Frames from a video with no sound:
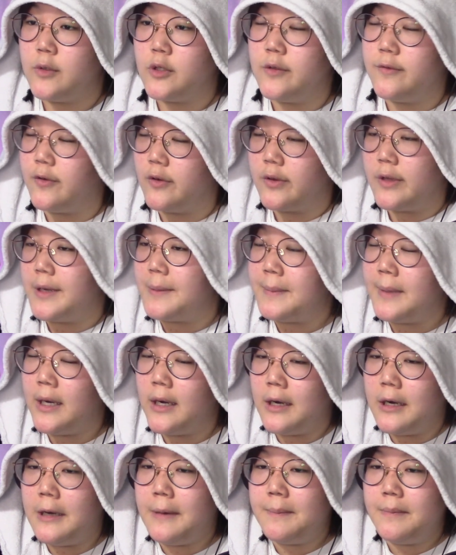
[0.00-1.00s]
Good for them.
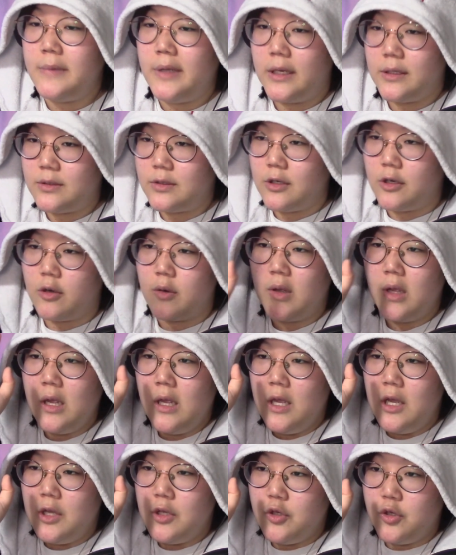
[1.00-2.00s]
Um yeah, so
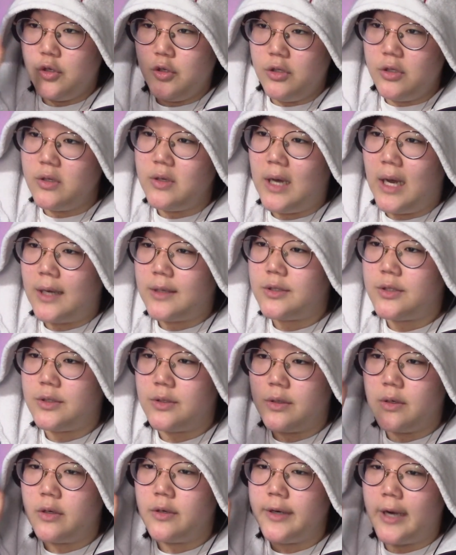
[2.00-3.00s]
Yu Yu
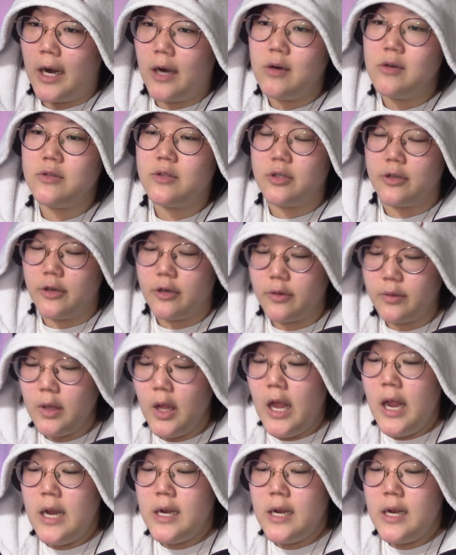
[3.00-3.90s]
Hakusho, Naruto,